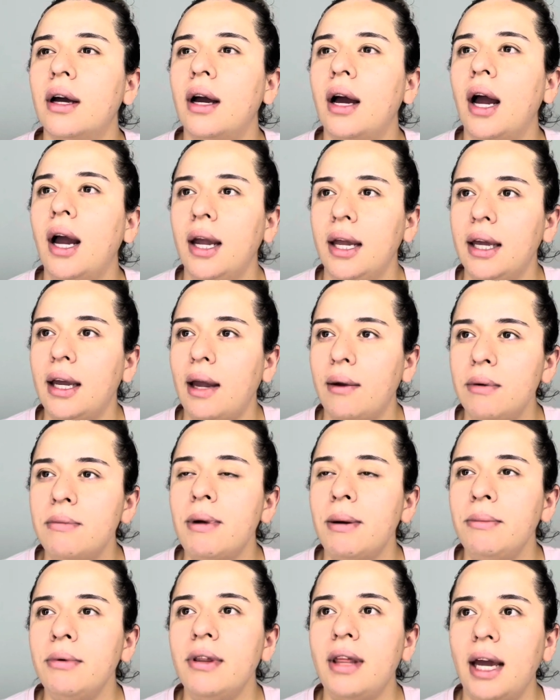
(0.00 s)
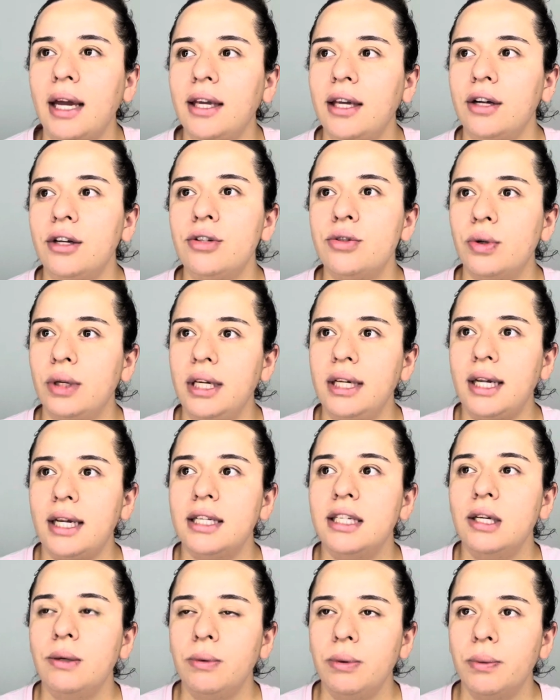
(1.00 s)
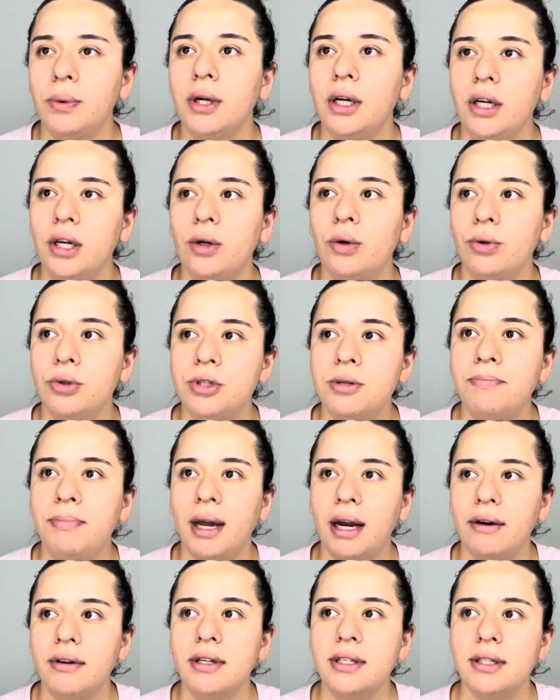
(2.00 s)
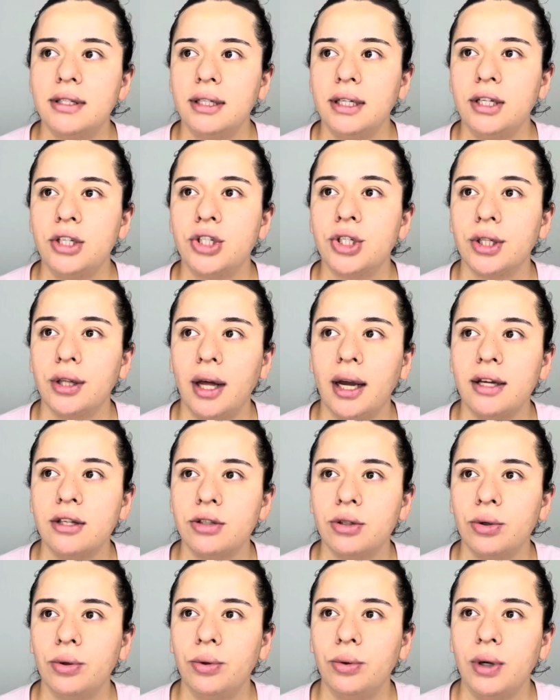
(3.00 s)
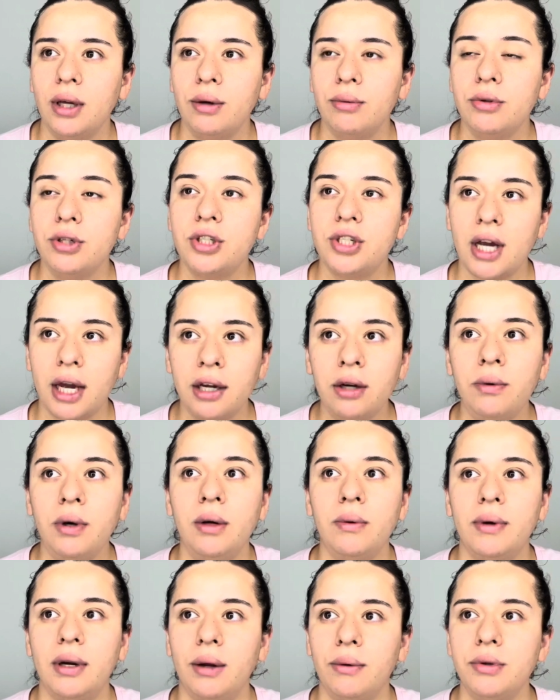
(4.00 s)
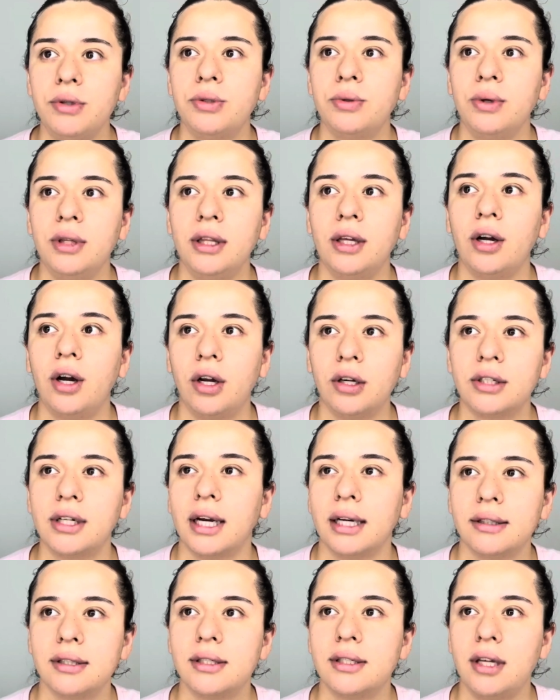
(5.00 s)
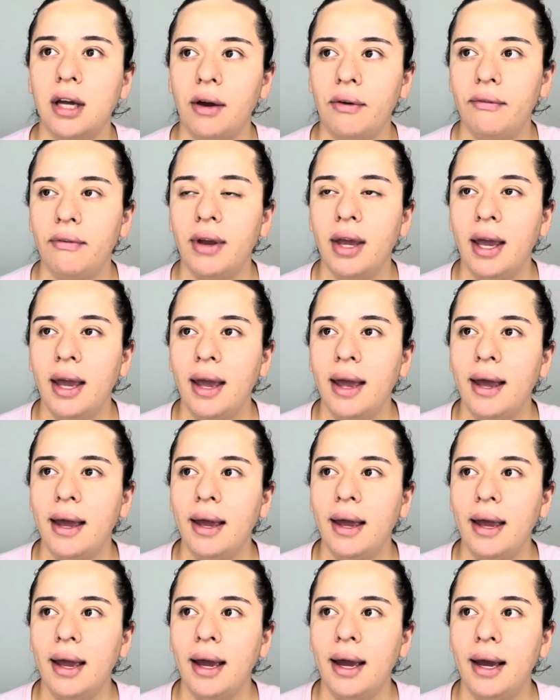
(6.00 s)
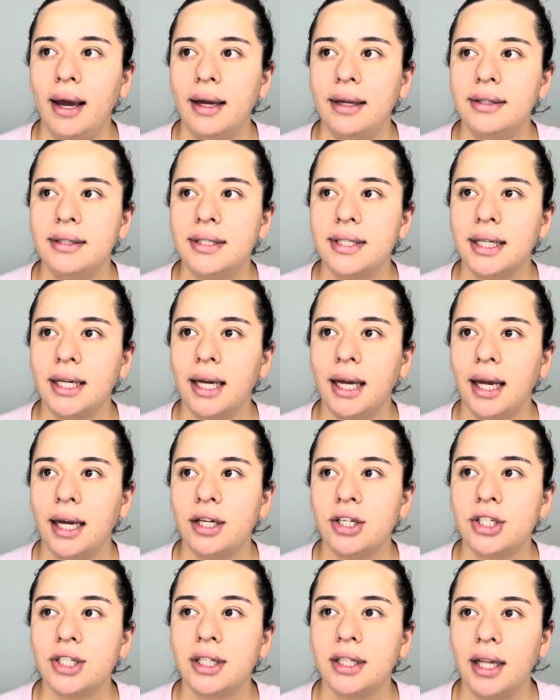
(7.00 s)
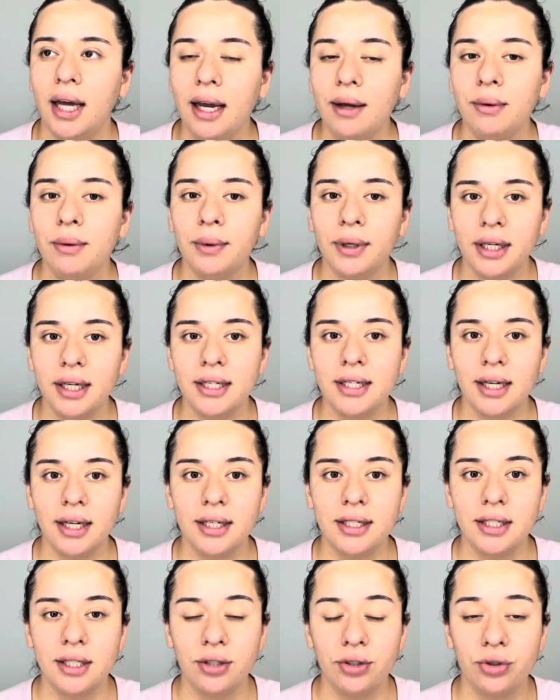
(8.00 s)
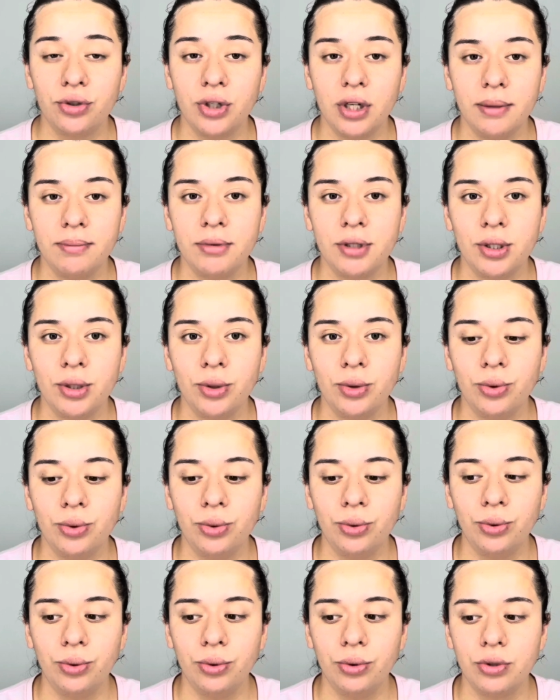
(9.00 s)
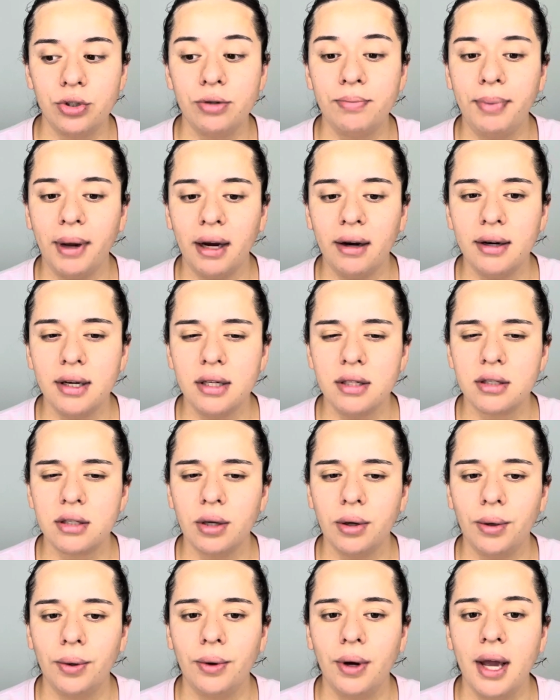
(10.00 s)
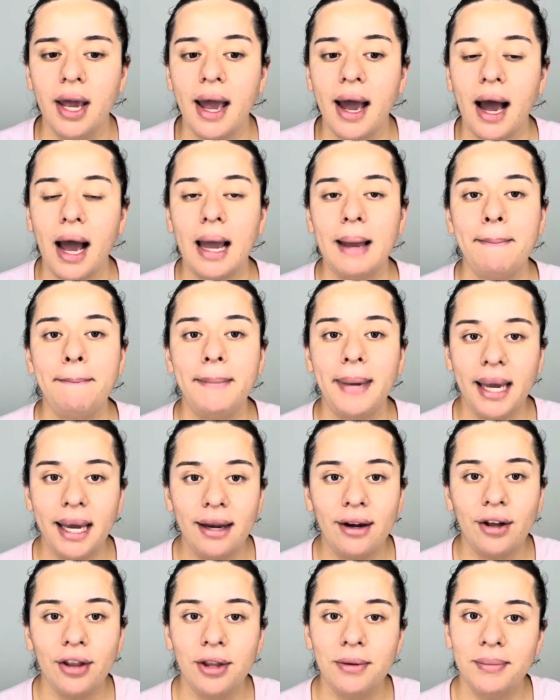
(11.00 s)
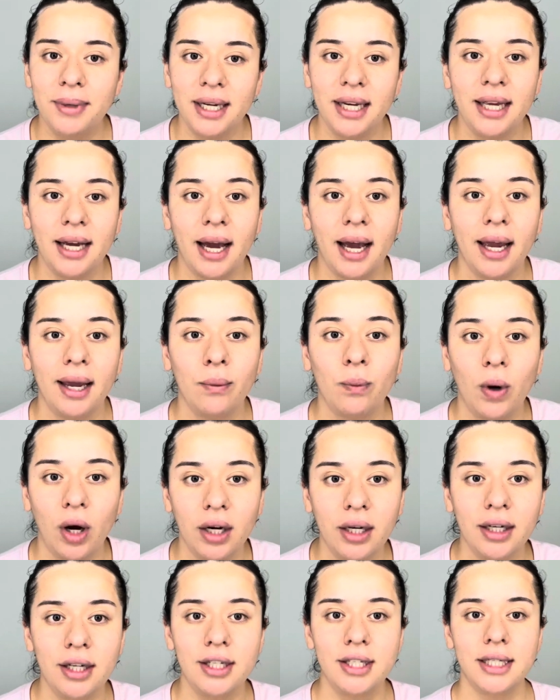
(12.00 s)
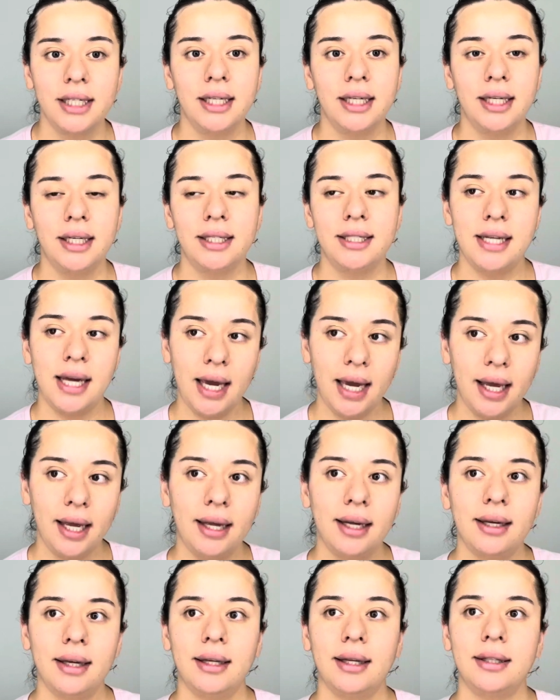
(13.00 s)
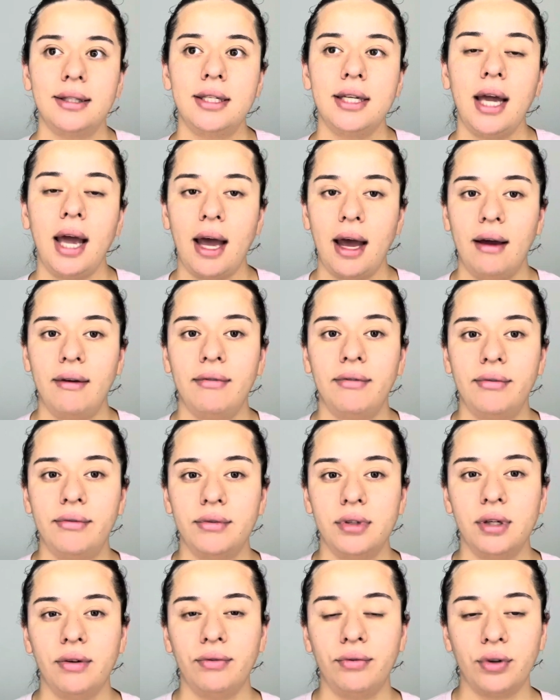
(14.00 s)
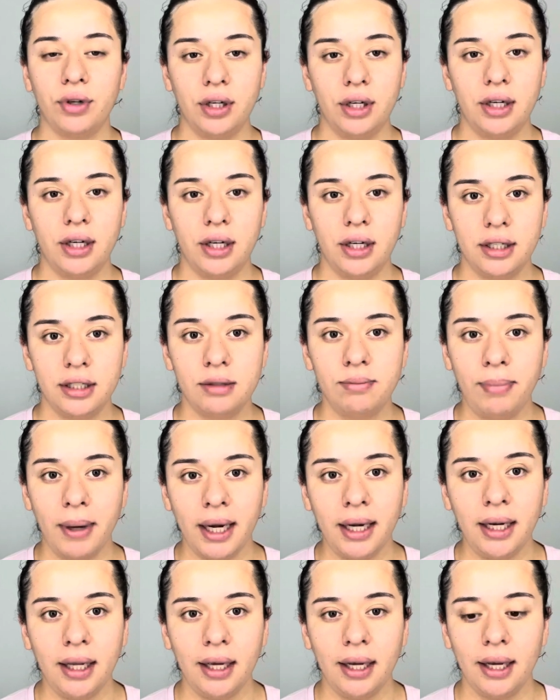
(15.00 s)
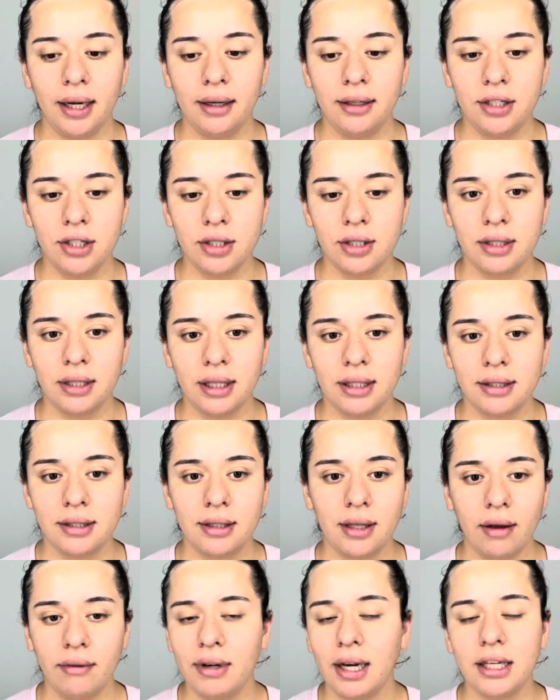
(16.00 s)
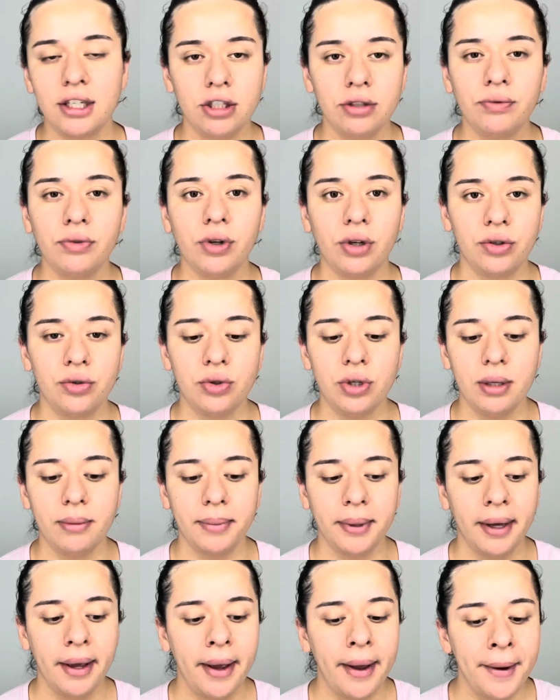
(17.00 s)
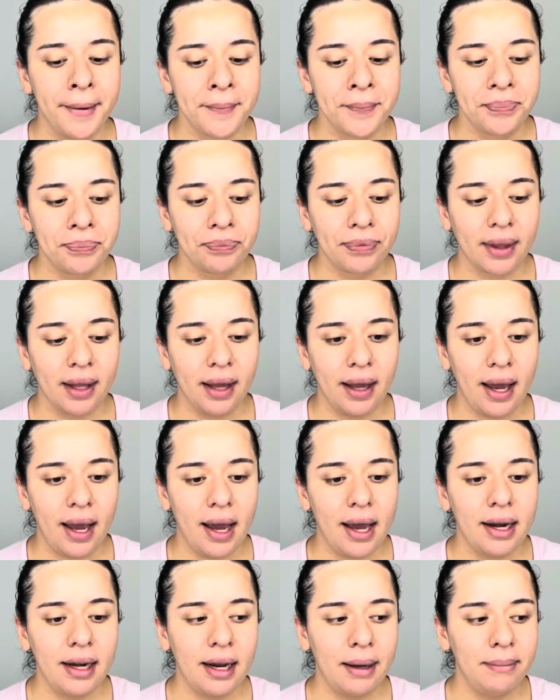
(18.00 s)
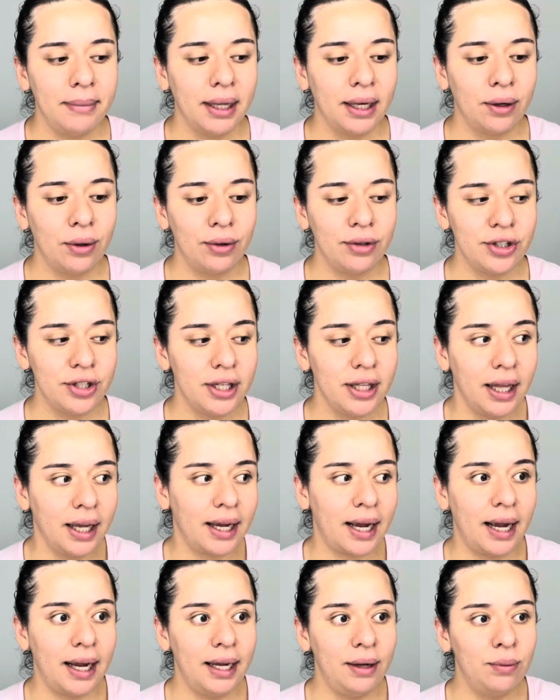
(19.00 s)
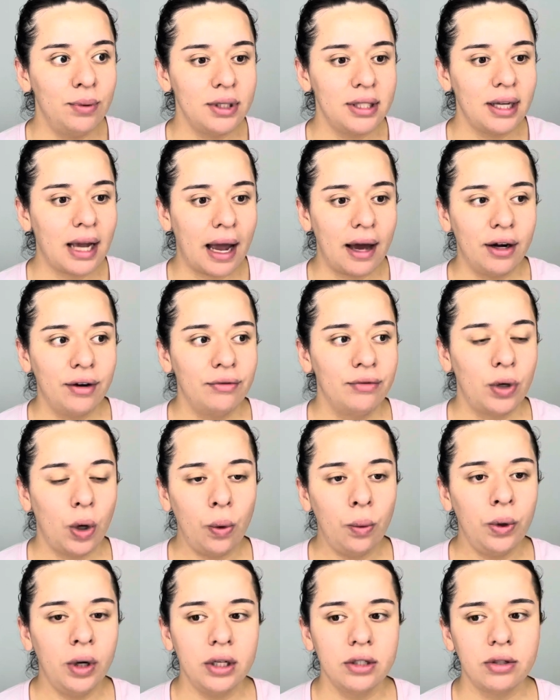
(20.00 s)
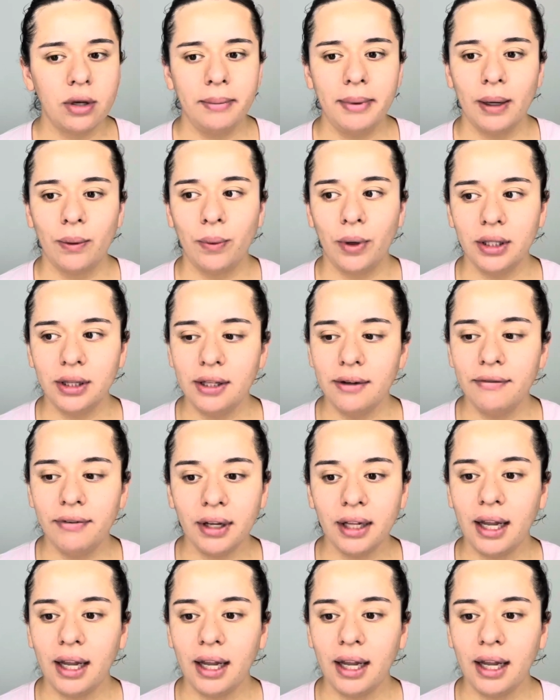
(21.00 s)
I remember that year in 2019, we were going to go to Paris in July. So it was January when I was doing the contract stuff. And in July, we were going to take a trip to Paris. So I made all the money I wanted to take to have for spending and just stuff, like just for a trip. And I'm like, oh shit, like it was out of nowhere. So I'm like, what the fuck?